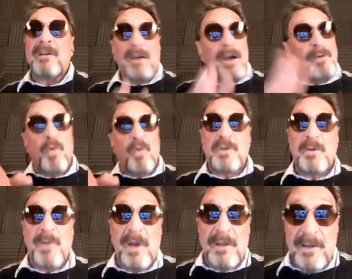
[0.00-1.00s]
I warned you
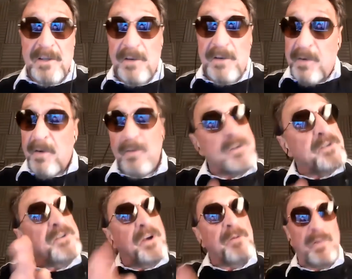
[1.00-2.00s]
about this. If you don't
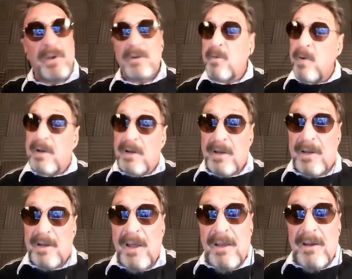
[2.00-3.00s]
jump in quickly,
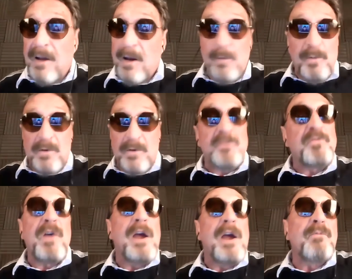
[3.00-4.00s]
I will just
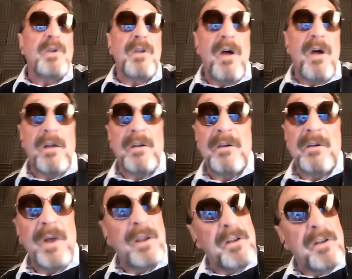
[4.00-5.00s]
ramble on
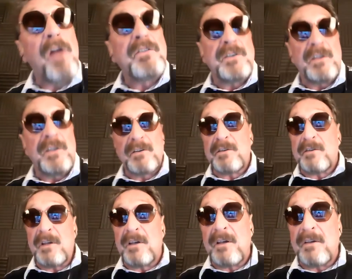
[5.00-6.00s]
about nonsense
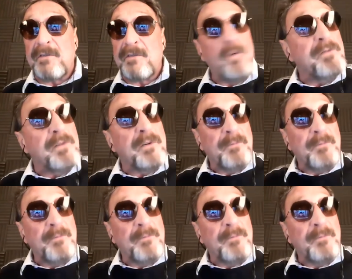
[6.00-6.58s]
forever.